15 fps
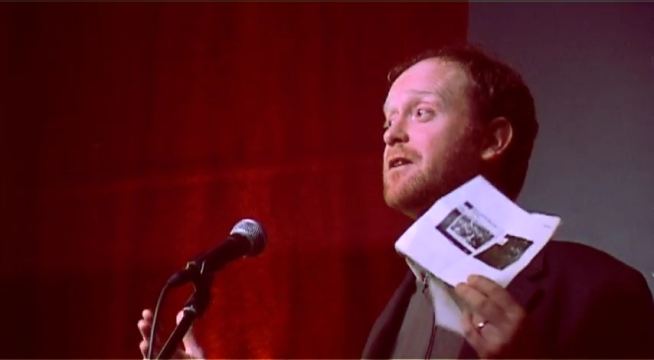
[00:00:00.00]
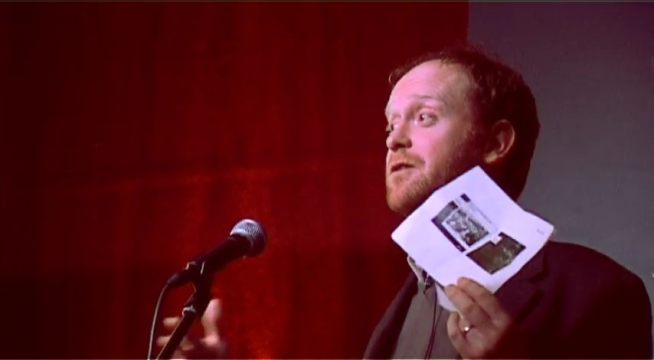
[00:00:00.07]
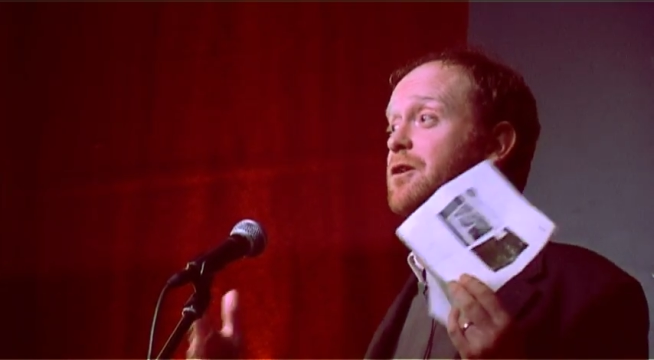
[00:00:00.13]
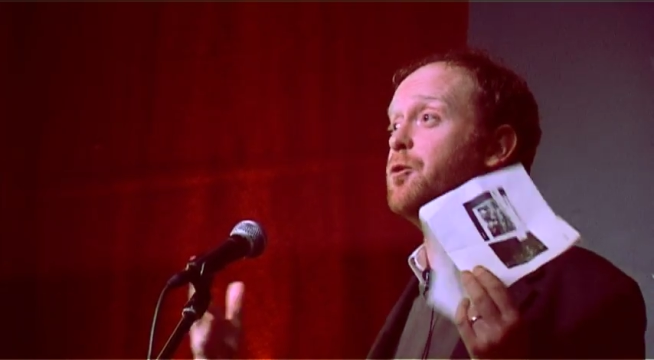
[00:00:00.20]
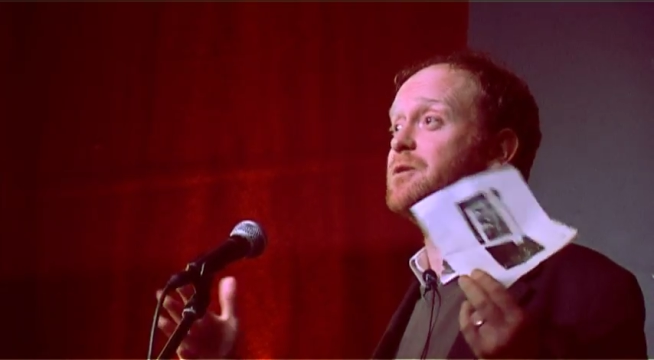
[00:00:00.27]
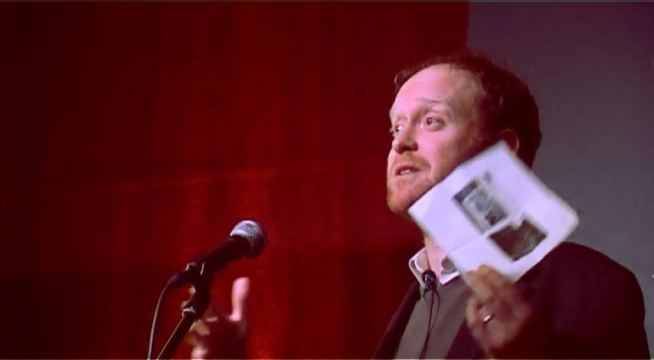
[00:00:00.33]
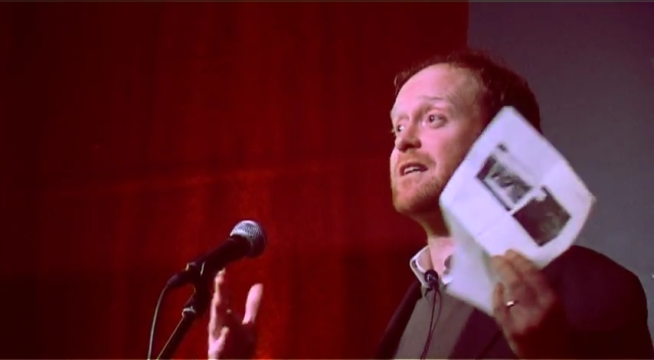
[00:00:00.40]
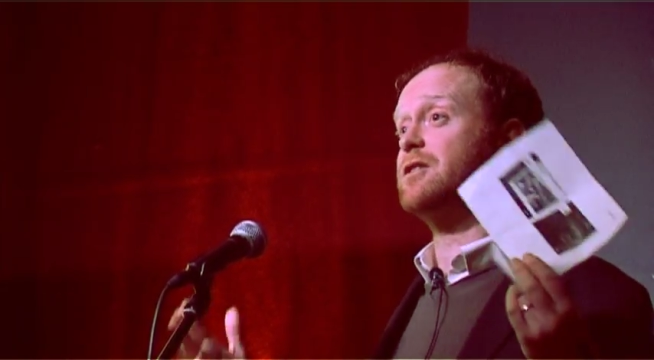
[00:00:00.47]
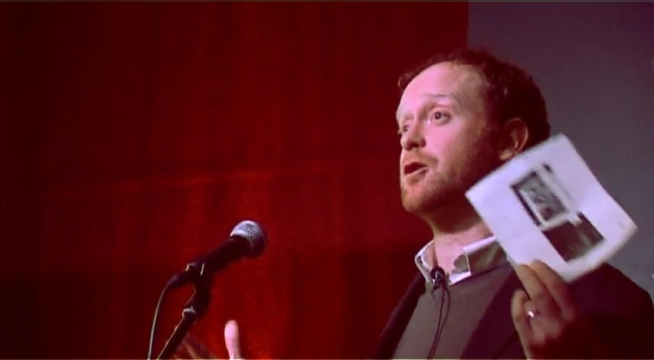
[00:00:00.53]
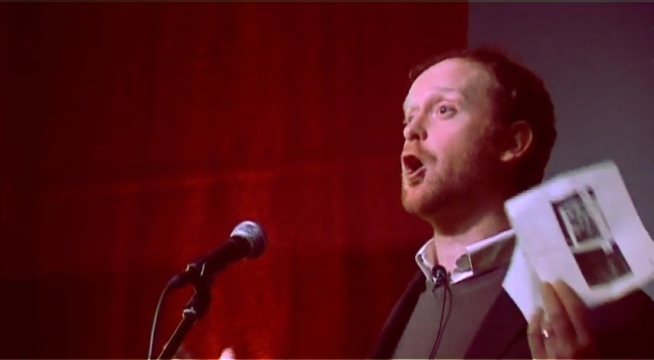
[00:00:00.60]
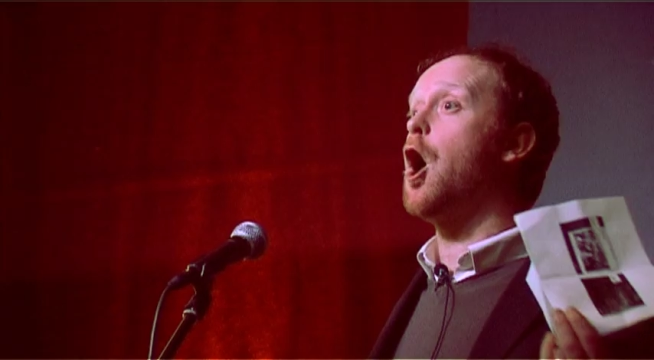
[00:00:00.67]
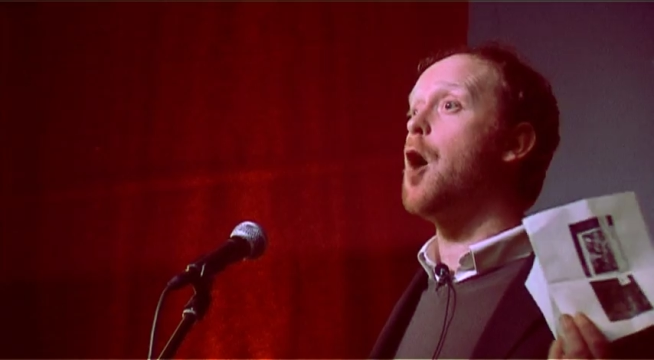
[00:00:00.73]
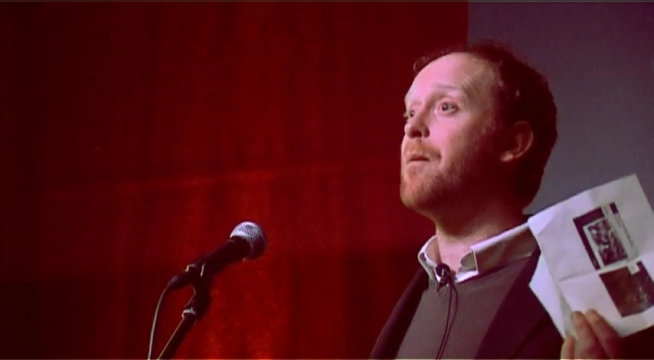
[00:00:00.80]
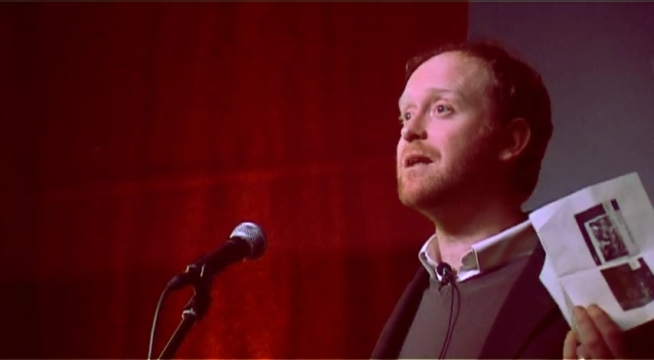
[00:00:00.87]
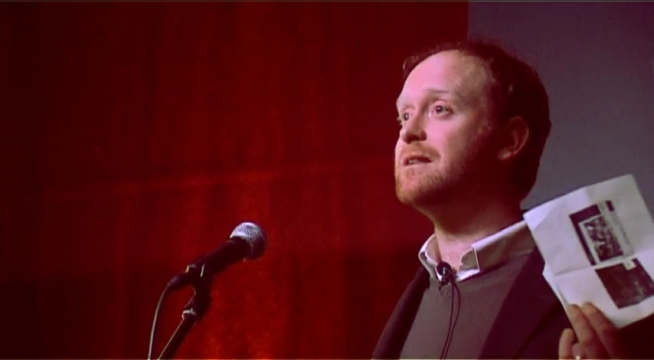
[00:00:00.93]
felt they always had to
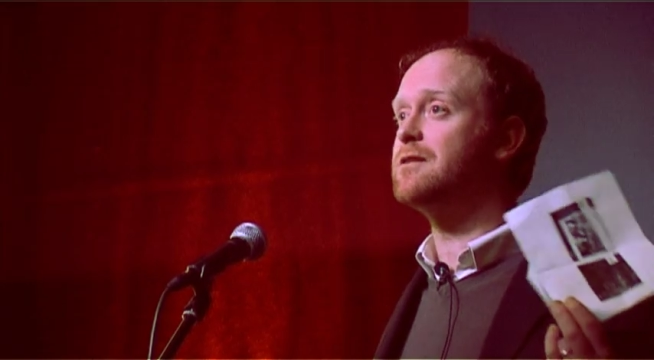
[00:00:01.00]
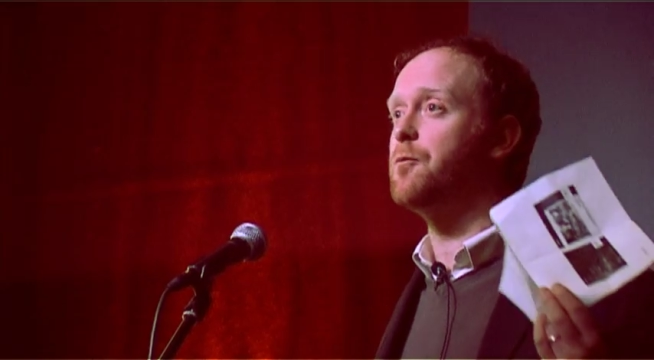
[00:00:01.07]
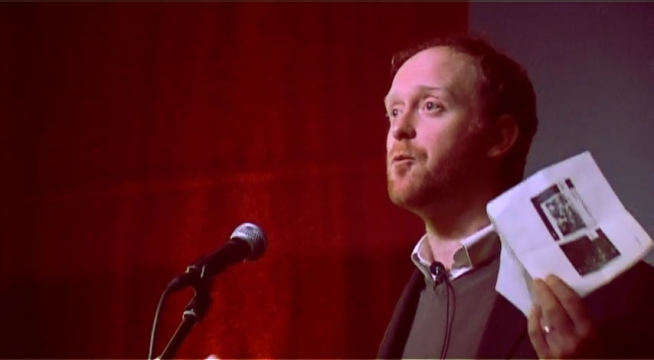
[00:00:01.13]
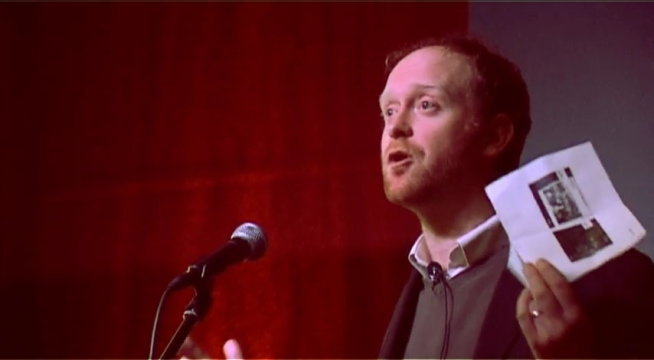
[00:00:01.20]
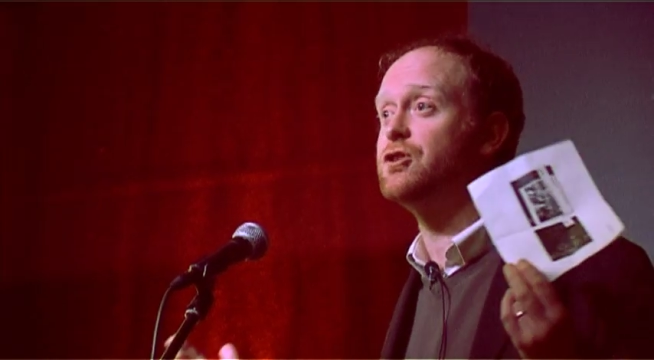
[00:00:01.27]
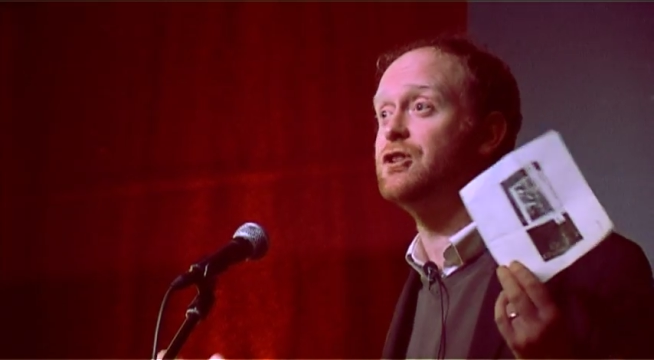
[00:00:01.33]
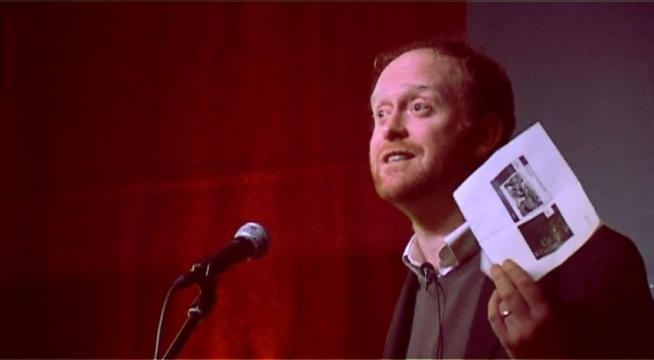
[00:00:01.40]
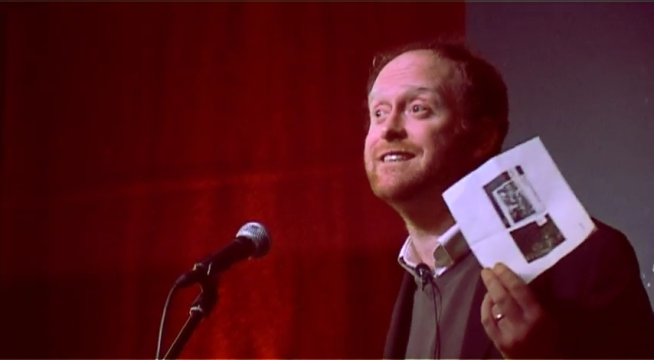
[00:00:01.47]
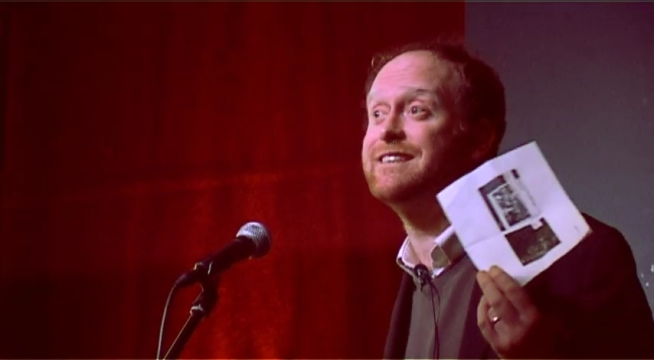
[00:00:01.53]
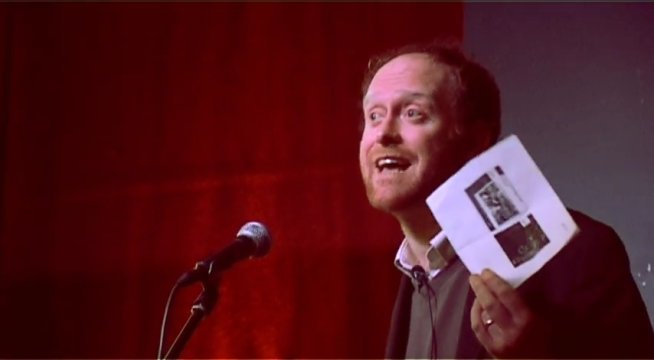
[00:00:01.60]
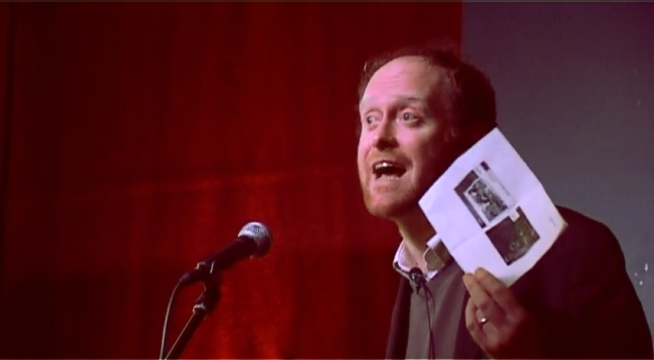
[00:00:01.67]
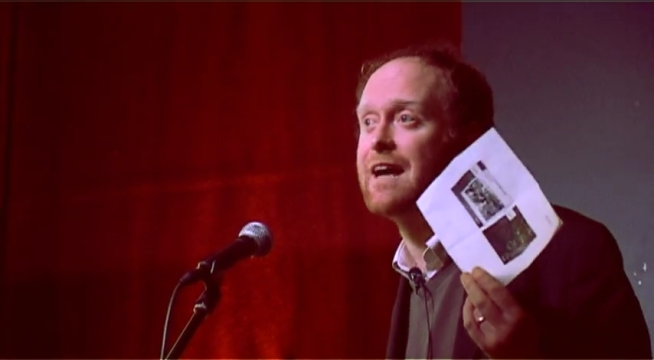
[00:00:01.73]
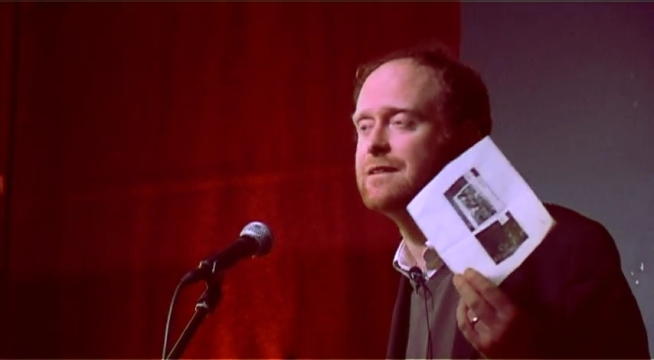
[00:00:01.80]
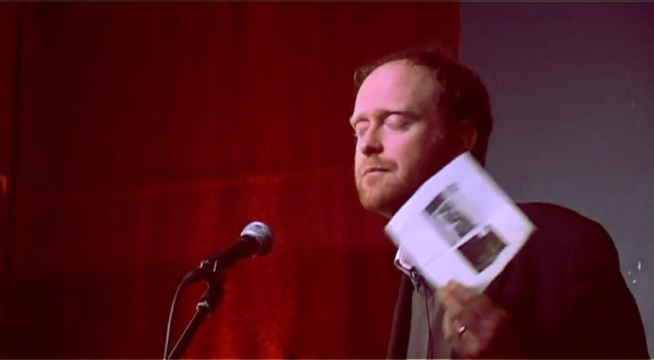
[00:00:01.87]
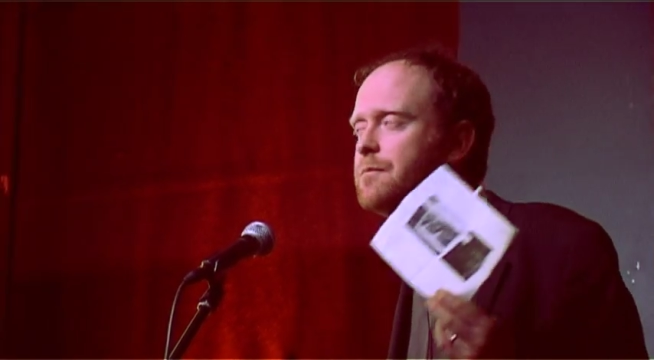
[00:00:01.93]
comment on what she'd said.